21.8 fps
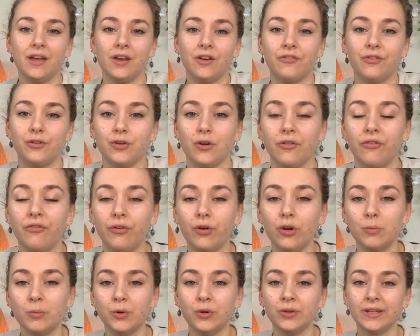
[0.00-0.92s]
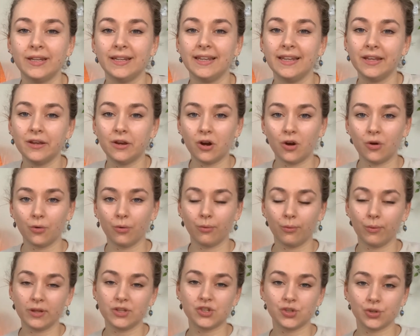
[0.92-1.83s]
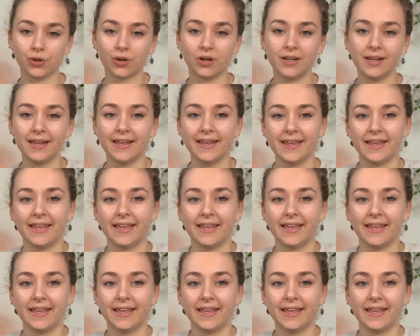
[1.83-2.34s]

for your full moon in Leo ritual,